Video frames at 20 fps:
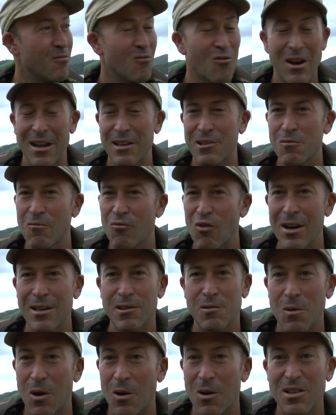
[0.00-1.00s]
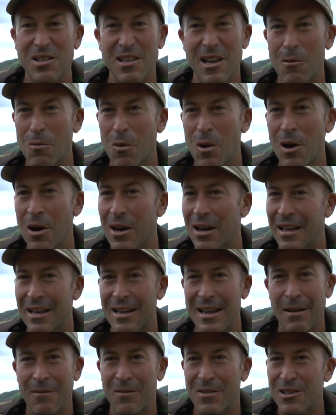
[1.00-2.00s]
rigs wise, they're
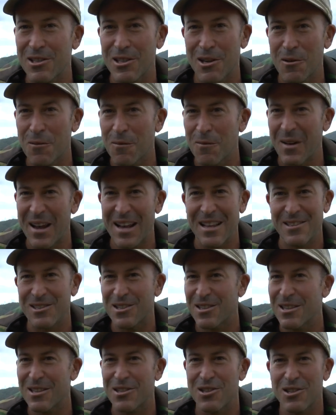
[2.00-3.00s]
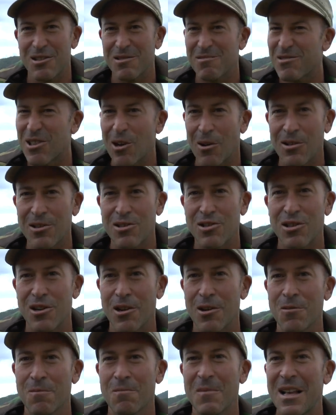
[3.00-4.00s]
working, nothing too fancy, just size
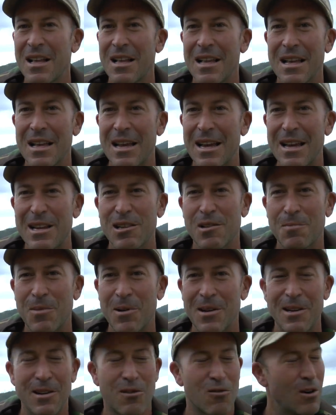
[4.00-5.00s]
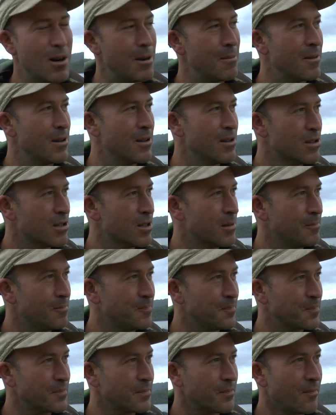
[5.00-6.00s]
2 ESP grippers,
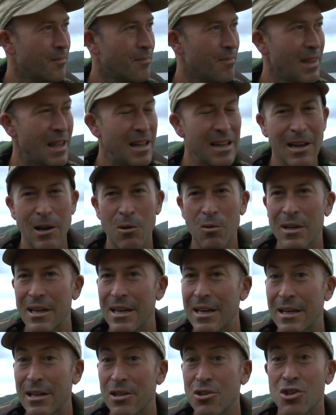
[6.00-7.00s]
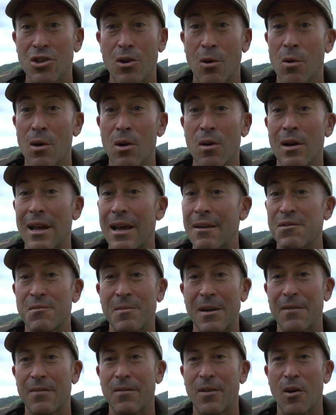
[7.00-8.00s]
little kickers, short hook lengths,
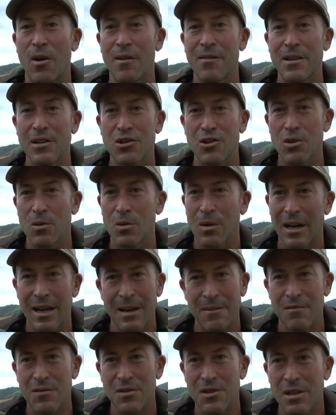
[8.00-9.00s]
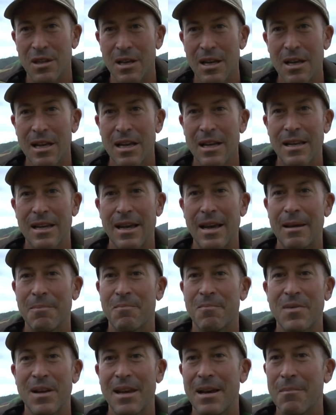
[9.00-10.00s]
about 5-inch hook lengths. Yeah,
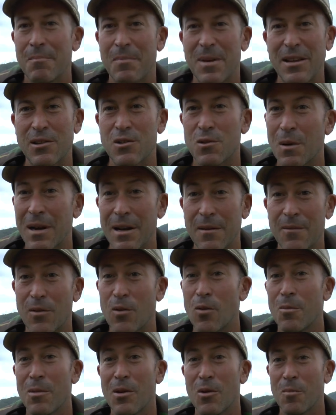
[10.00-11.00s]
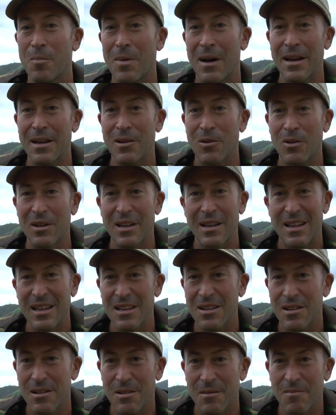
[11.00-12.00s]
big 24mm bait on the
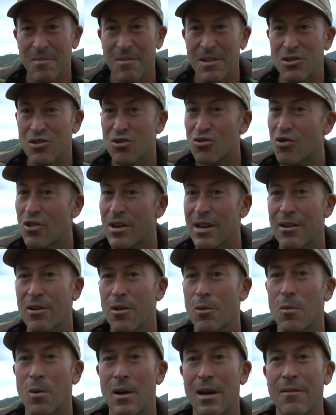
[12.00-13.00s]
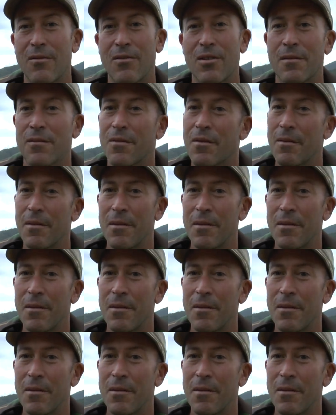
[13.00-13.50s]
end and a stringer and whatever, and